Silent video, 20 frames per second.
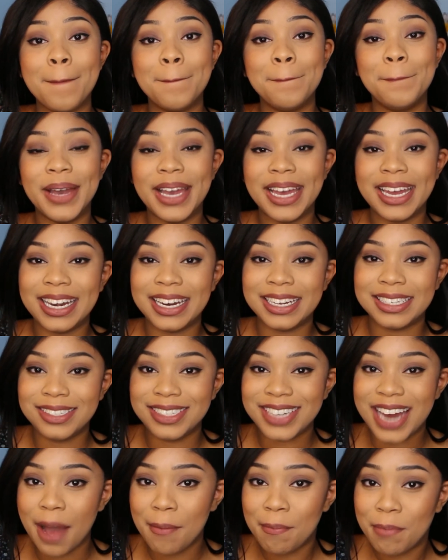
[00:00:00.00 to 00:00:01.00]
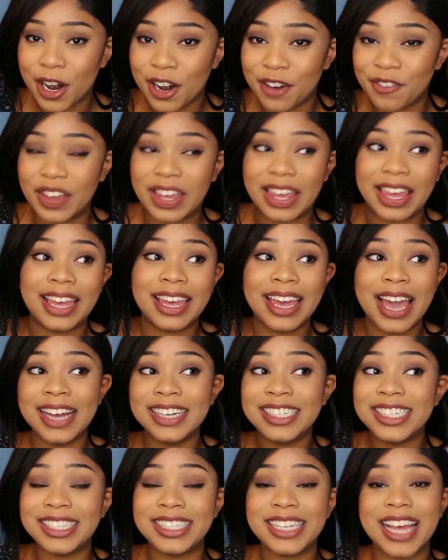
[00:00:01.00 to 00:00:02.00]
but it's not perfect. It
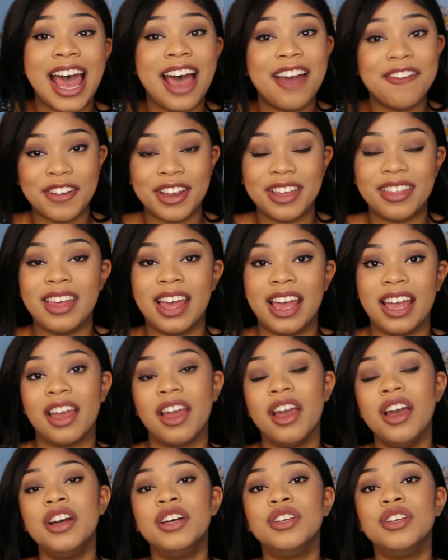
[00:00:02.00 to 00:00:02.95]
catches everything.